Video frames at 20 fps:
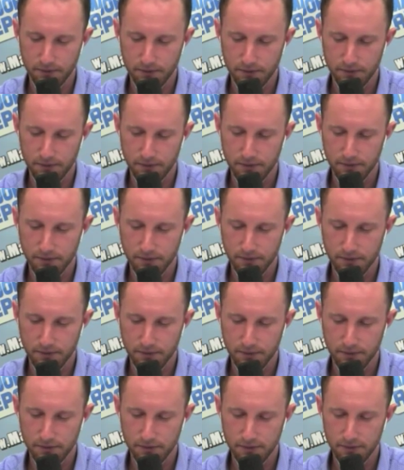
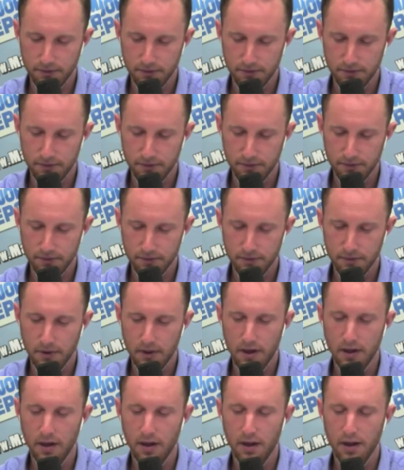
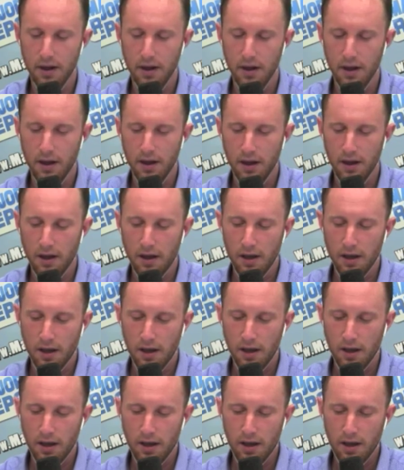
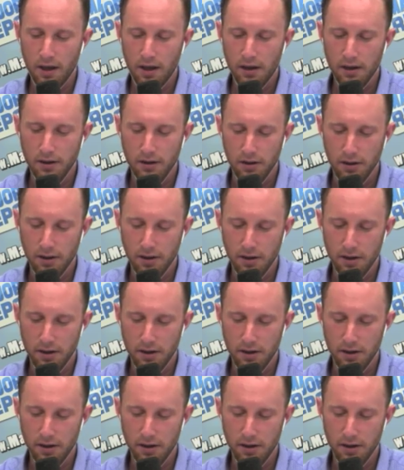No one is speaking in this clip.